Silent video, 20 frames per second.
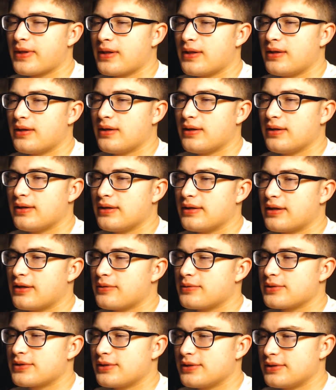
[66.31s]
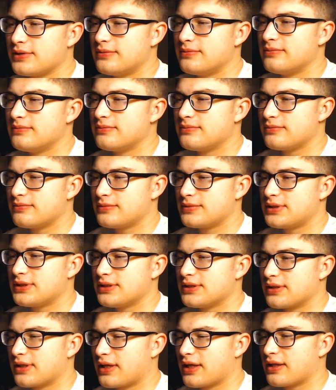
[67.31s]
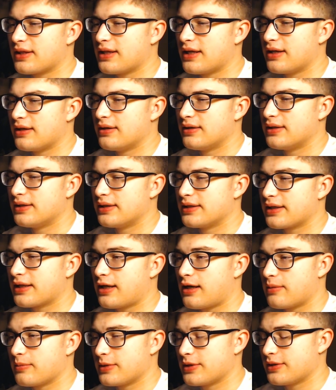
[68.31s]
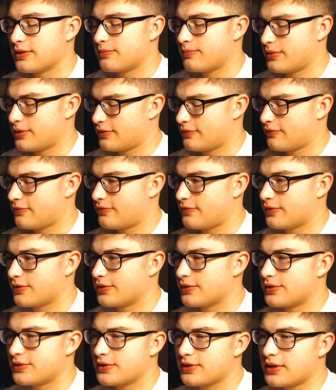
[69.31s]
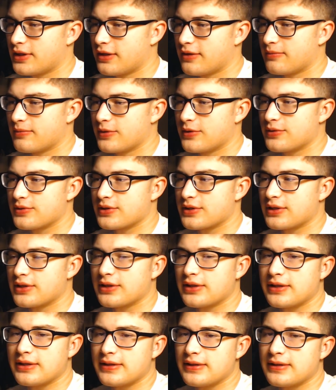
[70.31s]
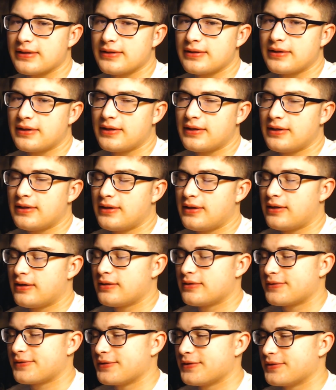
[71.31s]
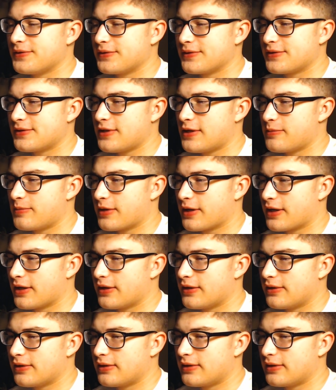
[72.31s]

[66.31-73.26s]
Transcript: Uh, that was good to get that done. It got me a bit of footage that I'm using in here, so it's helping out.